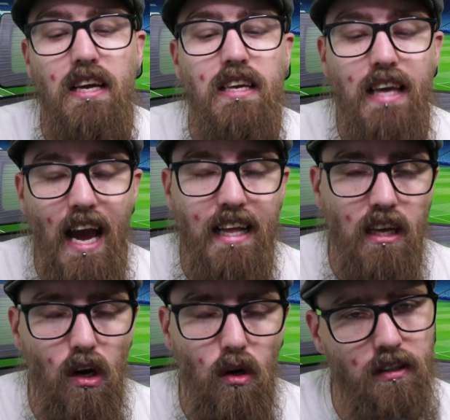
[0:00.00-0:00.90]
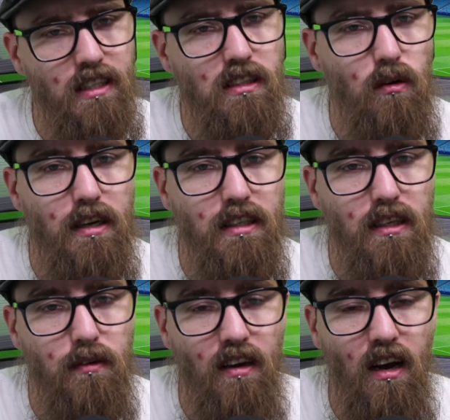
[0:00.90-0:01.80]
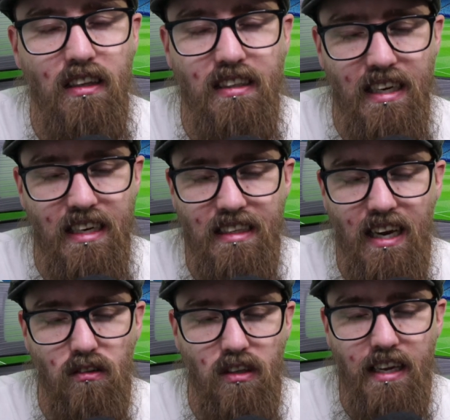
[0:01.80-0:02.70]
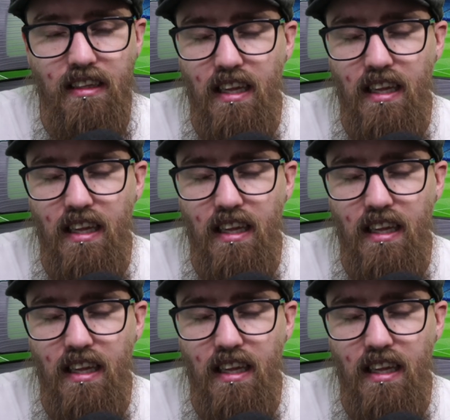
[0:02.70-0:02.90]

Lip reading: Yes, the whole situation with Harley Dean's now changed.